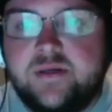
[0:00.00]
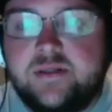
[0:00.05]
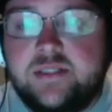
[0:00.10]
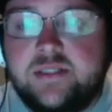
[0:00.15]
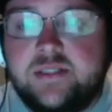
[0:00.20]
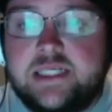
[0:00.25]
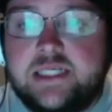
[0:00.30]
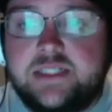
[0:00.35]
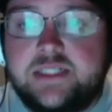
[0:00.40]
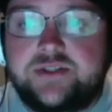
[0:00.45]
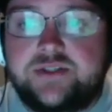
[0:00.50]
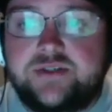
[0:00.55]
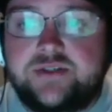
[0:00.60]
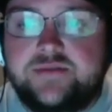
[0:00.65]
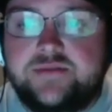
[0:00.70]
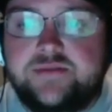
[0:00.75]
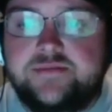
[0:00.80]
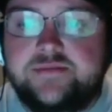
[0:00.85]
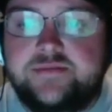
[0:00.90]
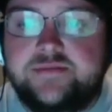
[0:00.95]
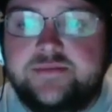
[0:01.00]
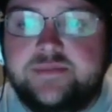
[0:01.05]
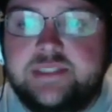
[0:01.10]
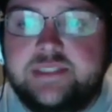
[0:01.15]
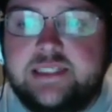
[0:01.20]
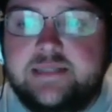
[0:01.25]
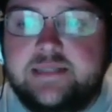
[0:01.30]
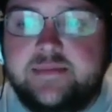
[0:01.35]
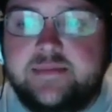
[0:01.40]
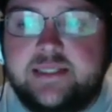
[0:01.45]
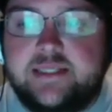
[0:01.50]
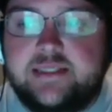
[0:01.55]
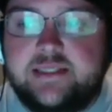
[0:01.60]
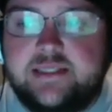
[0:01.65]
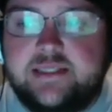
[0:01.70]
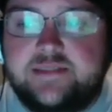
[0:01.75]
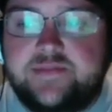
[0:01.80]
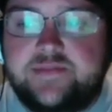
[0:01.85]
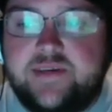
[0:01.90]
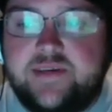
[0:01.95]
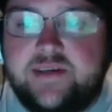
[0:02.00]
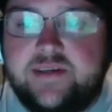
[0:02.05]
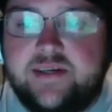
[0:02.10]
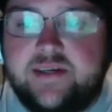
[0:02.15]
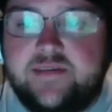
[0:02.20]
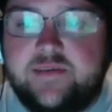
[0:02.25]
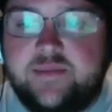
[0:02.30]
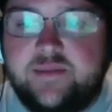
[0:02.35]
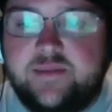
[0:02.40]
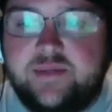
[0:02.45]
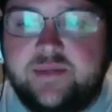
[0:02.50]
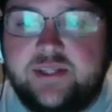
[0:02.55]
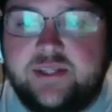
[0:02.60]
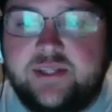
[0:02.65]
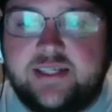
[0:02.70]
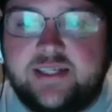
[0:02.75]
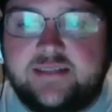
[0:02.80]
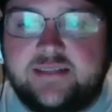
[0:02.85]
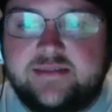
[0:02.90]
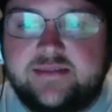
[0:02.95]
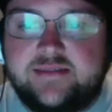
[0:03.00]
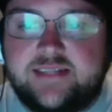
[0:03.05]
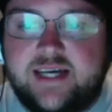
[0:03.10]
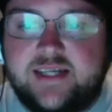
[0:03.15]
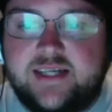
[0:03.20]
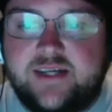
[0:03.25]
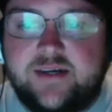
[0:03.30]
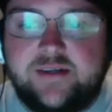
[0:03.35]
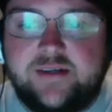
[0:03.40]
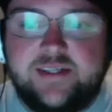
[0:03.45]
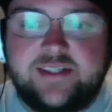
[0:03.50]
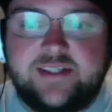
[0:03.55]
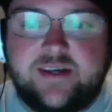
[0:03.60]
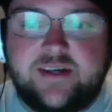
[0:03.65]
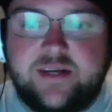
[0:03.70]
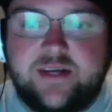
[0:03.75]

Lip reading: That is true. Yeah, that's fair enough. I mean, we look at Todd Gurley's already